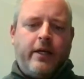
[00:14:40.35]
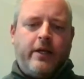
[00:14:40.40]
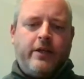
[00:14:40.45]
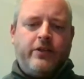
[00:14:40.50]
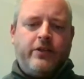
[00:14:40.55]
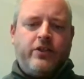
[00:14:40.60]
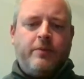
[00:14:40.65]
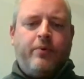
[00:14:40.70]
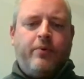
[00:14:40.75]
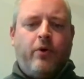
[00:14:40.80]

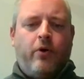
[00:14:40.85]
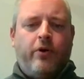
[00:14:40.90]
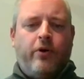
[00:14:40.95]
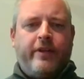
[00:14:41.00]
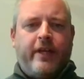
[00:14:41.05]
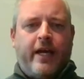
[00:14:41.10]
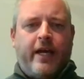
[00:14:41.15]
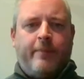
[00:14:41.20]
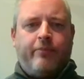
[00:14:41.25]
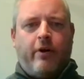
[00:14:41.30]
can
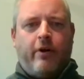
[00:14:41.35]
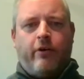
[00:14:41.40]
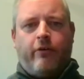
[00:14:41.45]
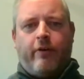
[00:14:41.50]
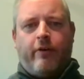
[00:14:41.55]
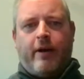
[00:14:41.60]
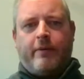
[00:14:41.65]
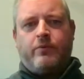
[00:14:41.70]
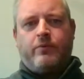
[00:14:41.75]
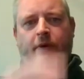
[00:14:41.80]
support their
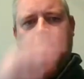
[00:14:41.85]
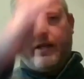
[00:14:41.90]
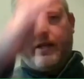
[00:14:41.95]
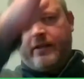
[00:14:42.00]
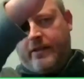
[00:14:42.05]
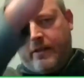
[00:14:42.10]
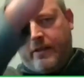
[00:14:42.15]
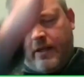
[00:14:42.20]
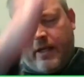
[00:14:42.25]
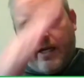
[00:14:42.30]
programs when
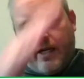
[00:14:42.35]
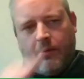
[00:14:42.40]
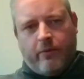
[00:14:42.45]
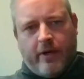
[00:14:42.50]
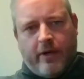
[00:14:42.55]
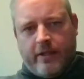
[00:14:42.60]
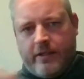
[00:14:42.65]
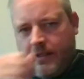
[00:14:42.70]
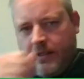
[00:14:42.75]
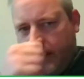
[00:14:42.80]

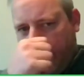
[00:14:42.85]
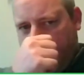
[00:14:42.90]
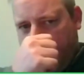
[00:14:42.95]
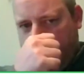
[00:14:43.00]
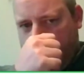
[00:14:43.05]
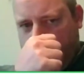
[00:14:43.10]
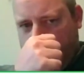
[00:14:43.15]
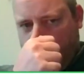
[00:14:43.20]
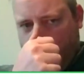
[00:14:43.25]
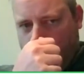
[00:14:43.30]

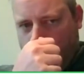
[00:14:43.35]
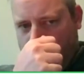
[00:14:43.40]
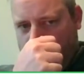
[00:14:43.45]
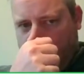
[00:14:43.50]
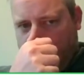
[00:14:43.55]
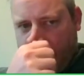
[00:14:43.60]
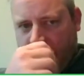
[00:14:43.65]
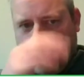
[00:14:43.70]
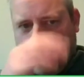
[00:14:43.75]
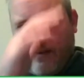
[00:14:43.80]

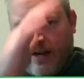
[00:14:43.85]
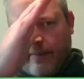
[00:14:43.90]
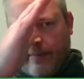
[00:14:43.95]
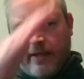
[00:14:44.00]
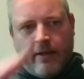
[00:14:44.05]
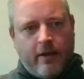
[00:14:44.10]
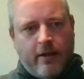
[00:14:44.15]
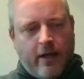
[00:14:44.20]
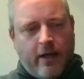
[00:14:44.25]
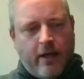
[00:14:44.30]
we hit the
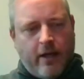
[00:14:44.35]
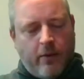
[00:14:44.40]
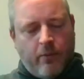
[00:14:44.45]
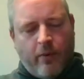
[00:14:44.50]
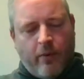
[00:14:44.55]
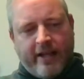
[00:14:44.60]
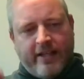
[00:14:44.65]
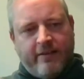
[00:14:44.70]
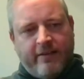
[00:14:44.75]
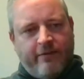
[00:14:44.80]
famine
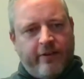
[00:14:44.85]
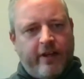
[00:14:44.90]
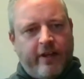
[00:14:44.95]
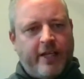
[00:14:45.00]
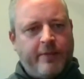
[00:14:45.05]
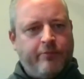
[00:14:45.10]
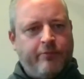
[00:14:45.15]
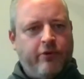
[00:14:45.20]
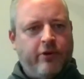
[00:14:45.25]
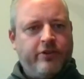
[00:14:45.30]
and waiting
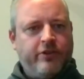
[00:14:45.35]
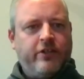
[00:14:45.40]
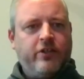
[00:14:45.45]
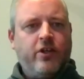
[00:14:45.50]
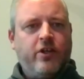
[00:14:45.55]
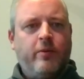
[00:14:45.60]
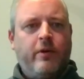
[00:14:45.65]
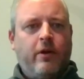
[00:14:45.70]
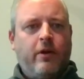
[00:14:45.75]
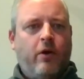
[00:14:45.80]
for the next
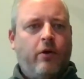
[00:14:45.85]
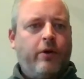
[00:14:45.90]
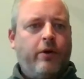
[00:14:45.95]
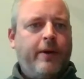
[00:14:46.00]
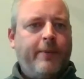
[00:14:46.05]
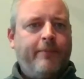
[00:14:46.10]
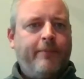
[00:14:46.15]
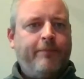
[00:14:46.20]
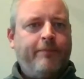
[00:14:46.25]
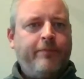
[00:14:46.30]
project to come
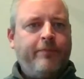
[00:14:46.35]
along.